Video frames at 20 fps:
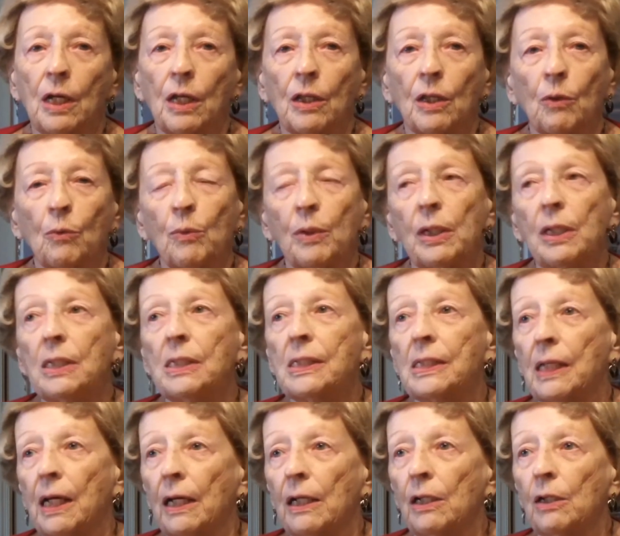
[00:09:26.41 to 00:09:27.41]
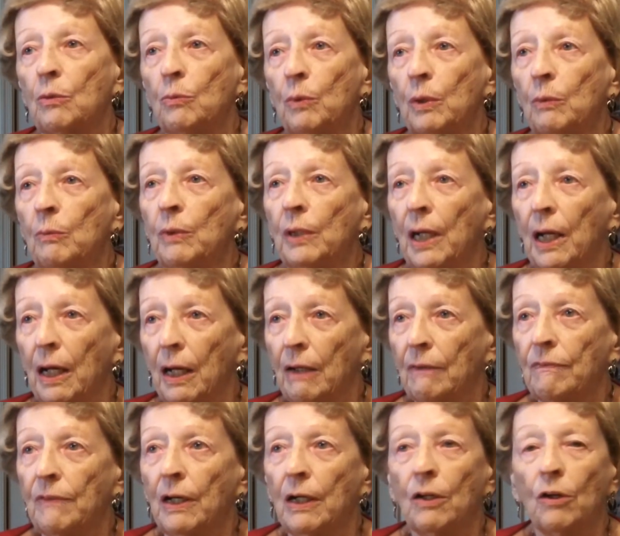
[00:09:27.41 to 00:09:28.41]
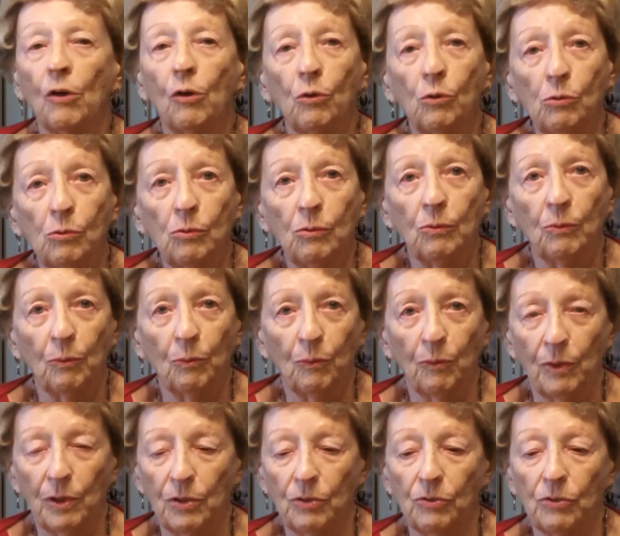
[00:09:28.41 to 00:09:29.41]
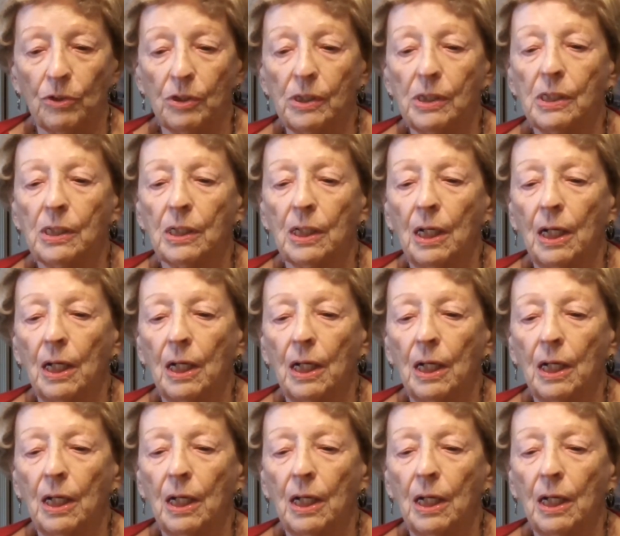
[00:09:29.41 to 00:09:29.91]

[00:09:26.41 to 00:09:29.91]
that we decided we would have our own reunions,